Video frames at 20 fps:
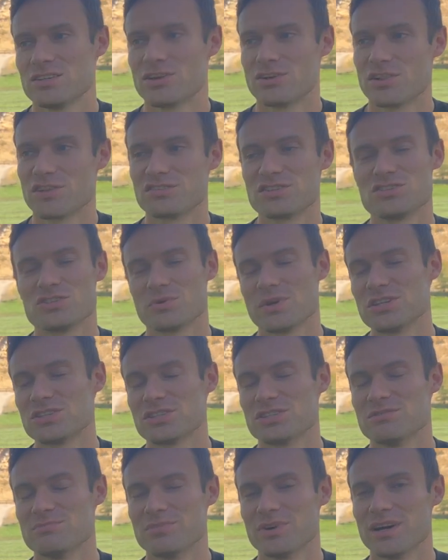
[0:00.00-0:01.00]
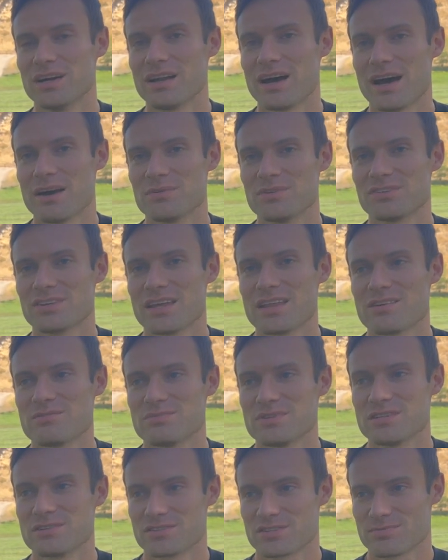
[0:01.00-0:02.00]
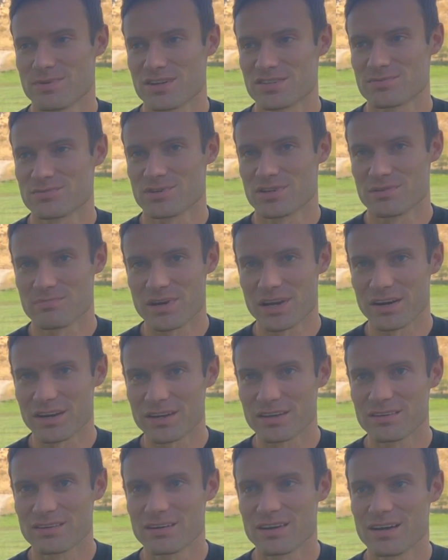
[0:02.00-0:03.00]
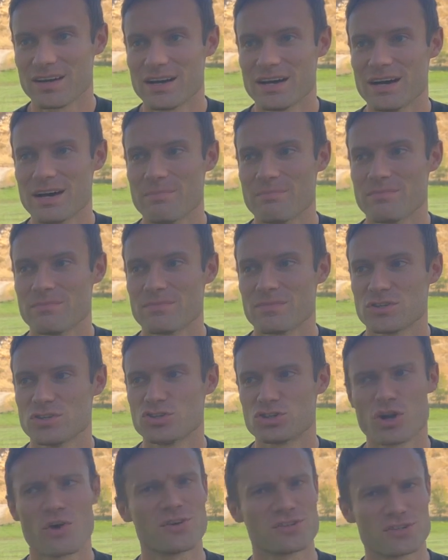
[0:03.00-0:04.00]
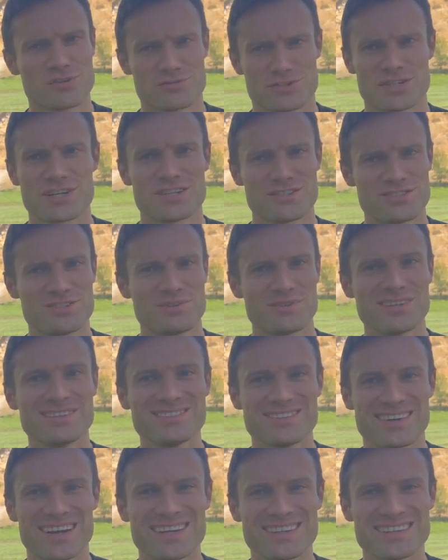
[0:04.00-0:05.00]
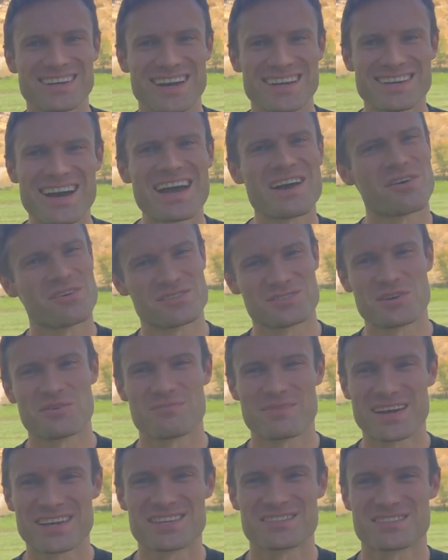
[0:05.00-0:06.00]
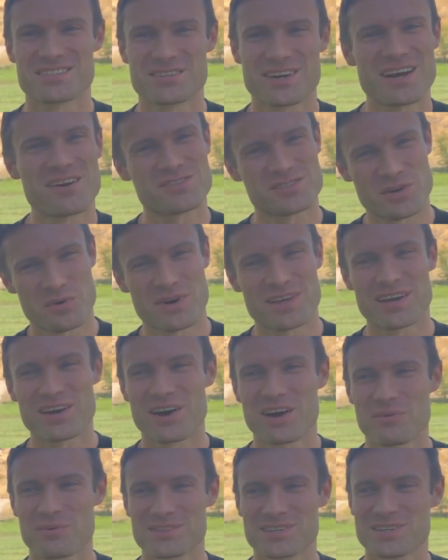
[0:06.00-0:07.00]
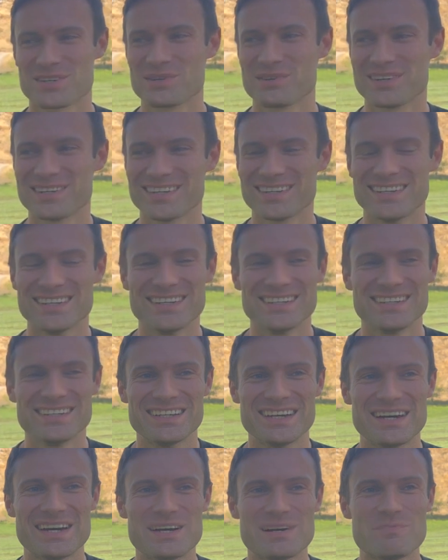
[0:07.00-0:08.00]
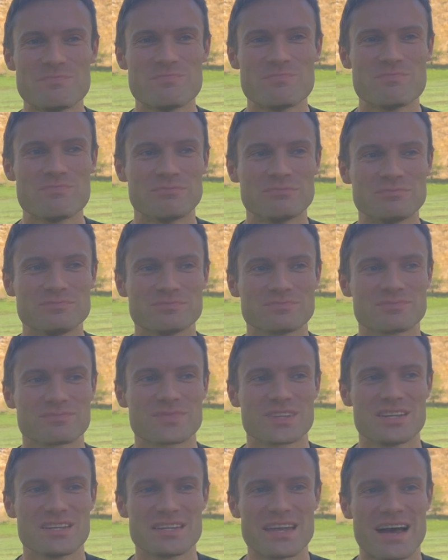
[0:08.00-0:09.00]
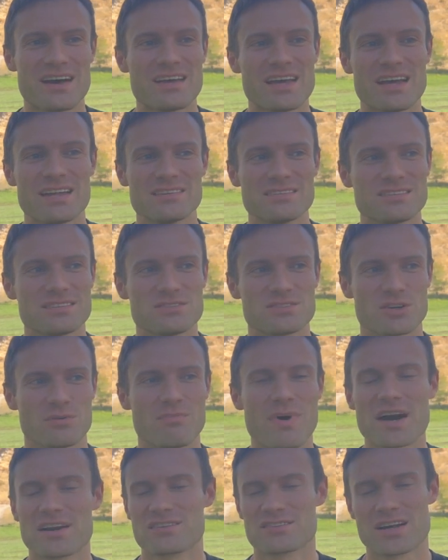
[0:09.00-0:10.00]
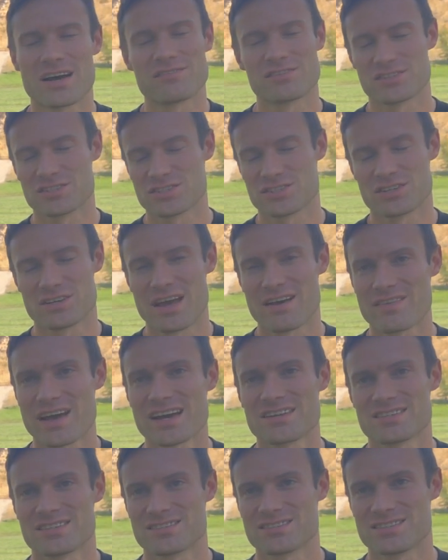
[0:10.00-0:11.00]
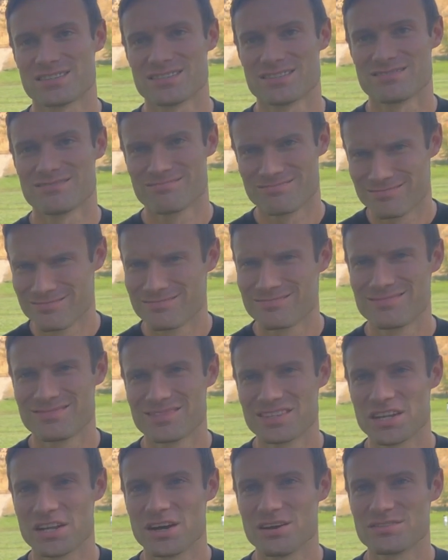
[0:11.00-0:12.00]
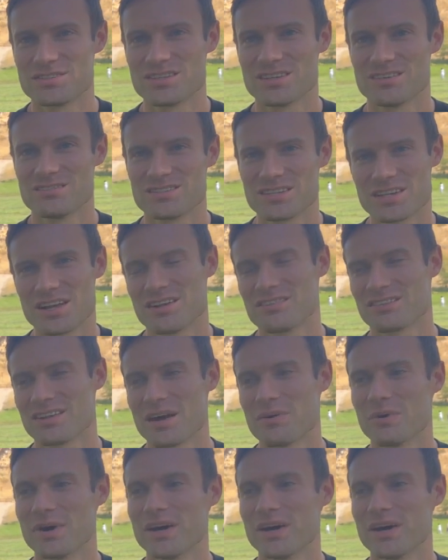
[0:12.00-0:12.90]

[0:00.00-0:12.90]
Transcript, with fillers: You don't know the situation, but I would say that'd be irresponsible on the parent. Um, you should always know what your kid's doing, right? I, I, always know what my kids are doing. I always know where they are and what they're doing. Um, yeah, and so minors obviously shouldn't have access to, you know, to, to guns that